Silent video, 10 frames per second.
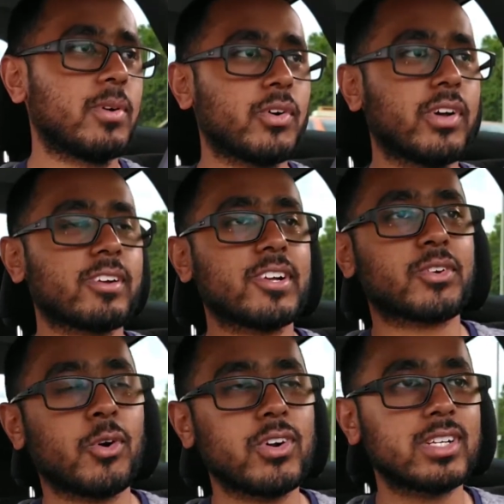Going around
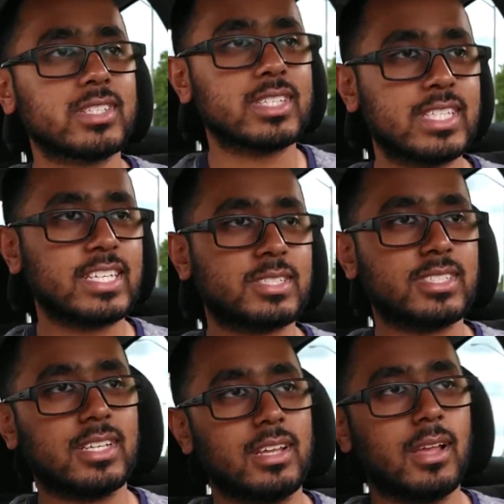corners, this
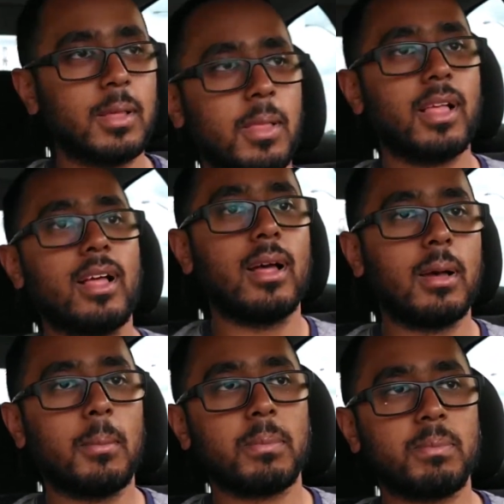thing's
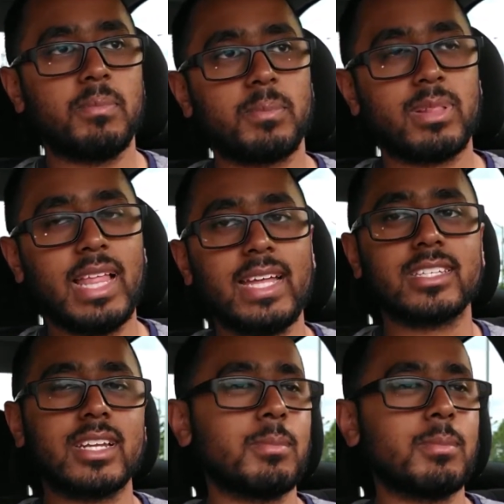planted.